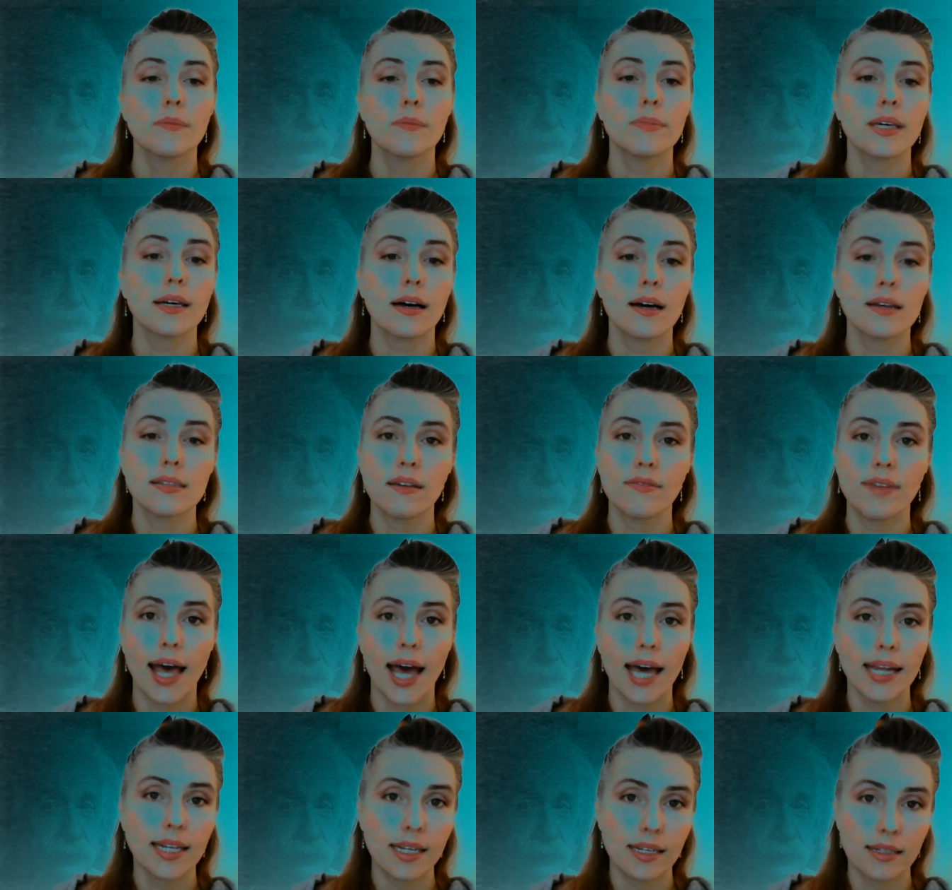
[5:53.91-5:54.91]
because of
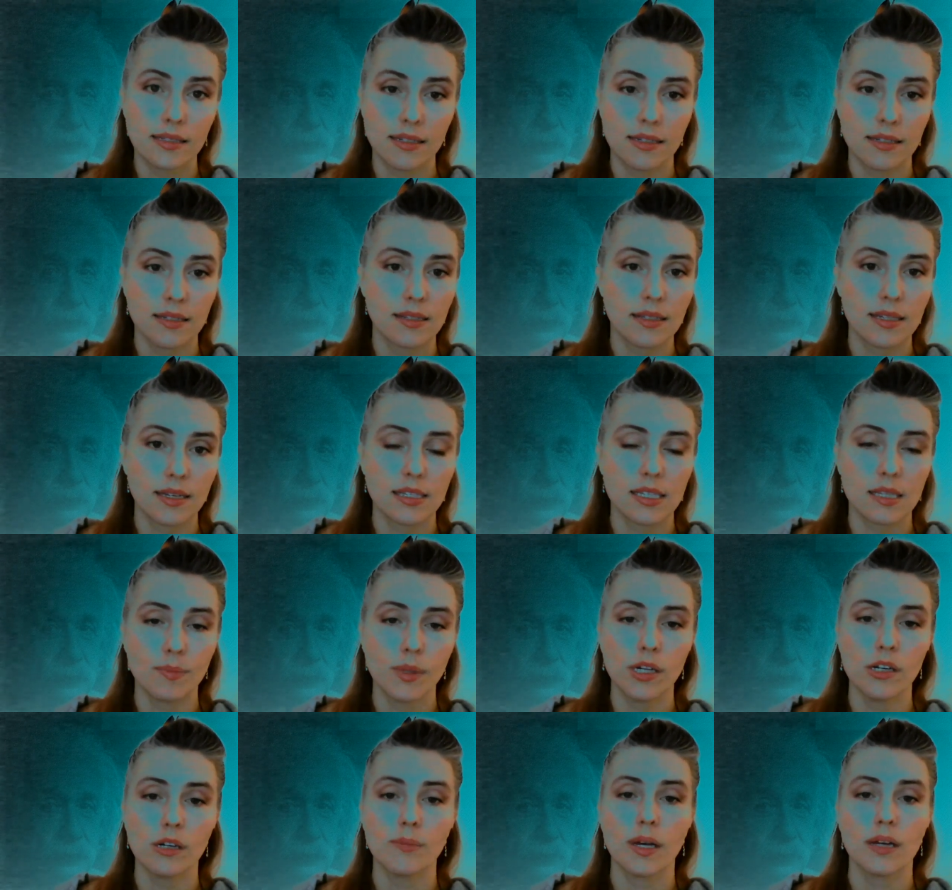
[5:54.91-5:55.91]
Eddington's
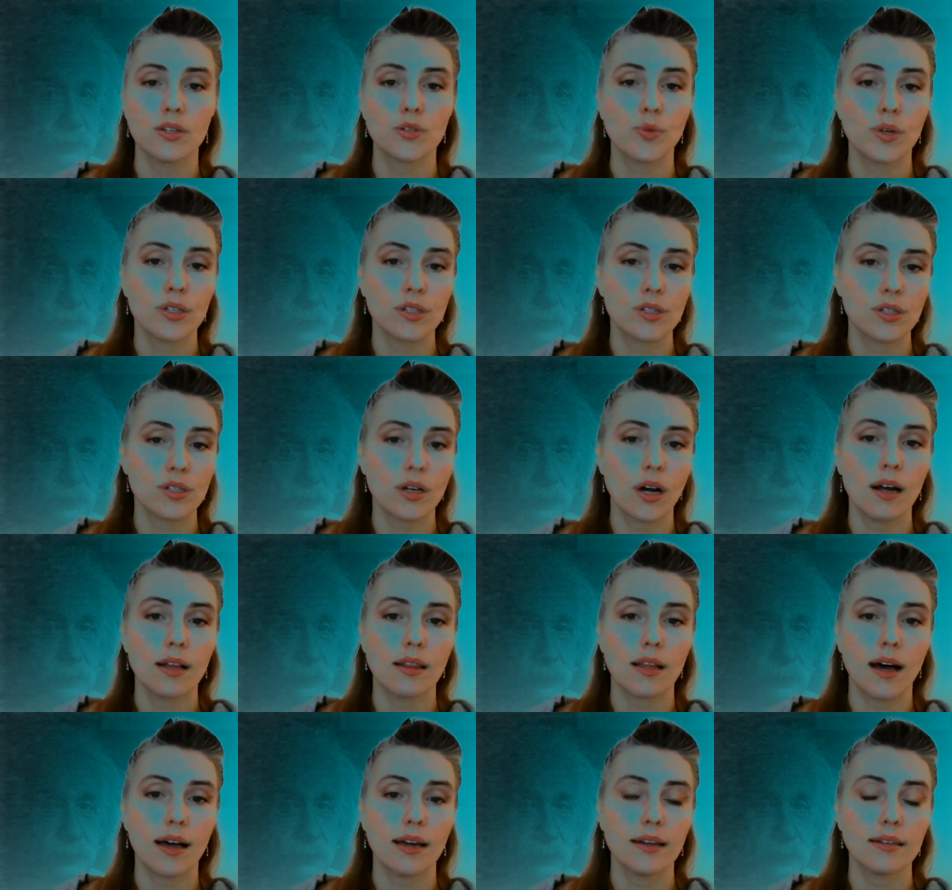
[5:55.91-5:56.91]
experiment with
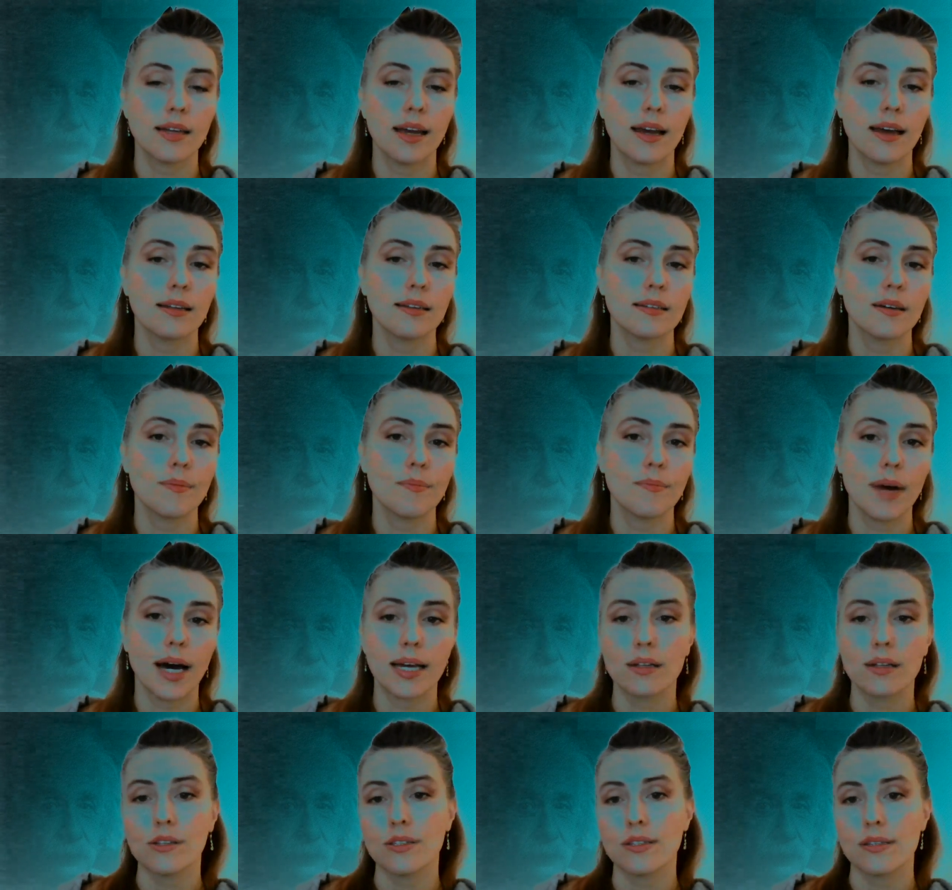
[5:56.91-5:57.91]
starlight and
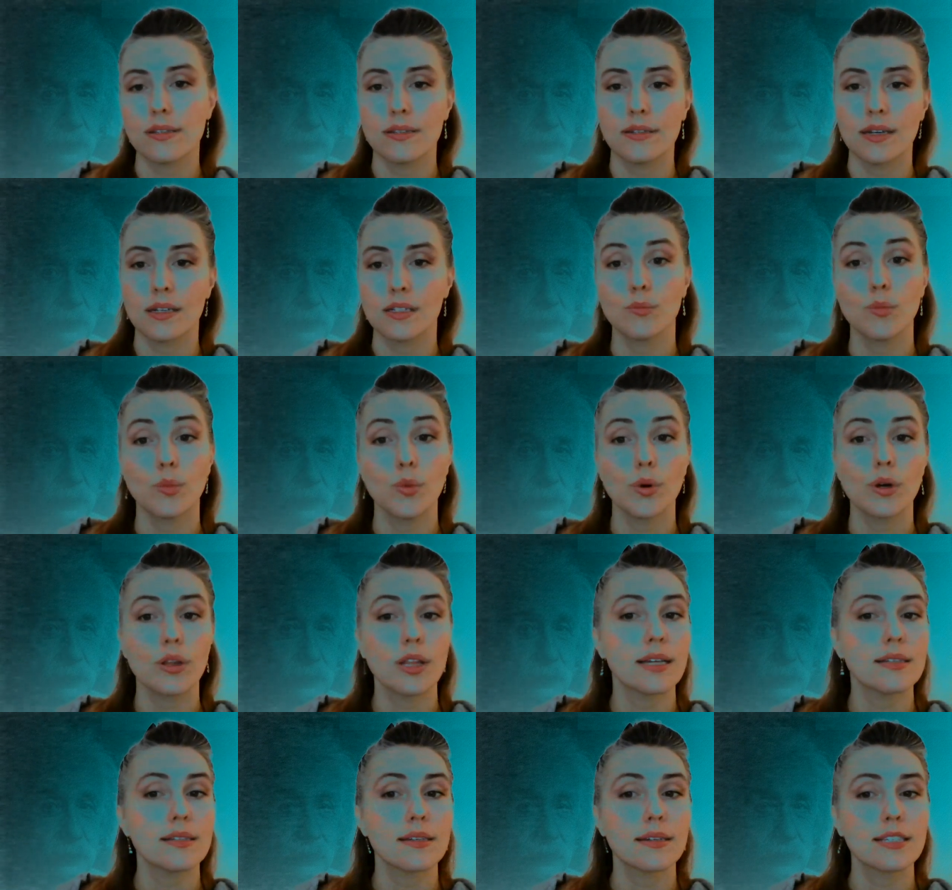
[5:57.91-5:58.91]
Michelson and
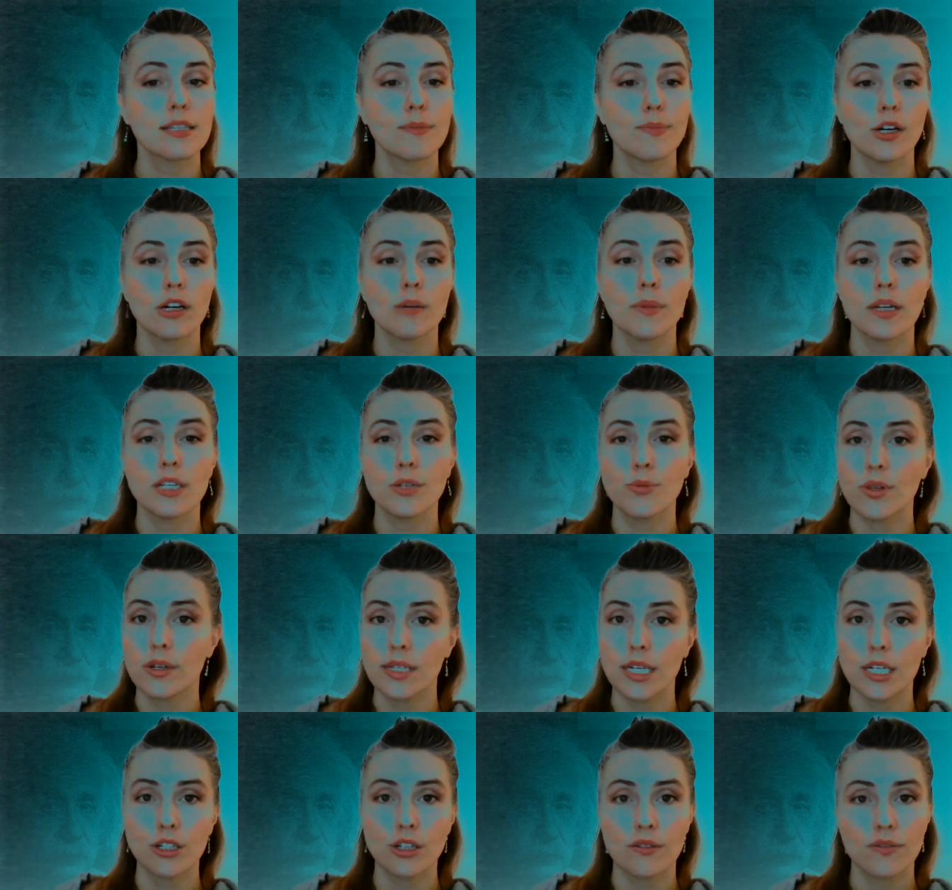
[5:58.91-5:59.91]
Morley's experiment with
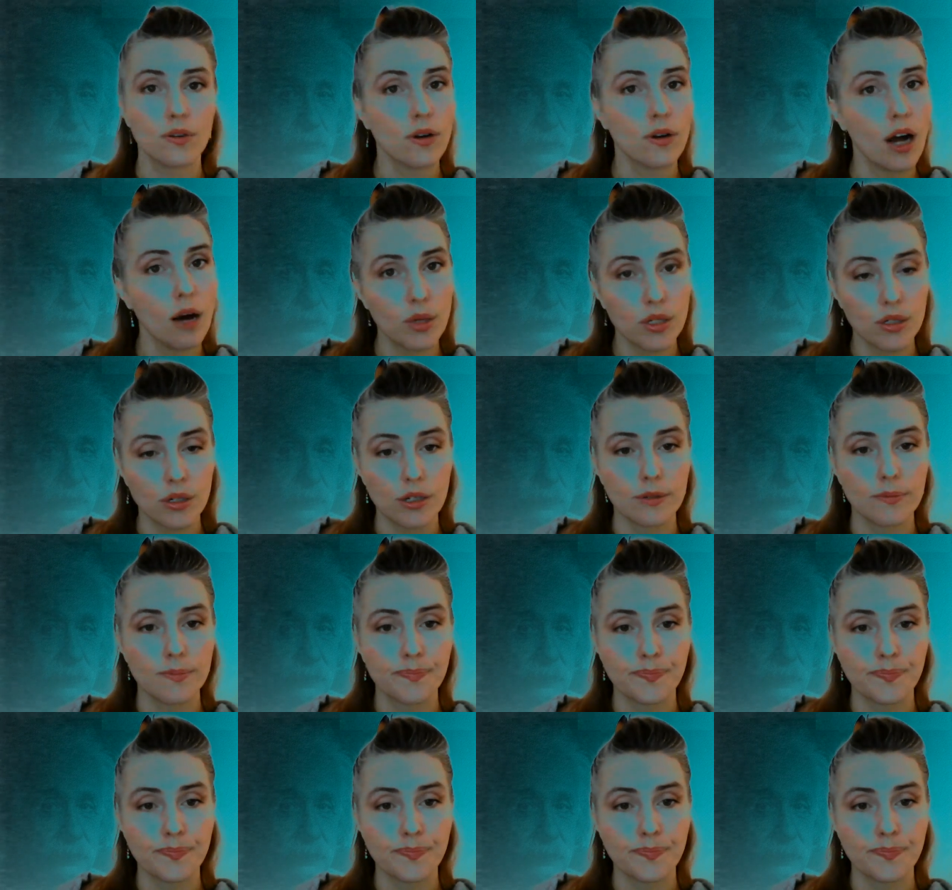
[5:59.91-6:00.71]
an interferometer.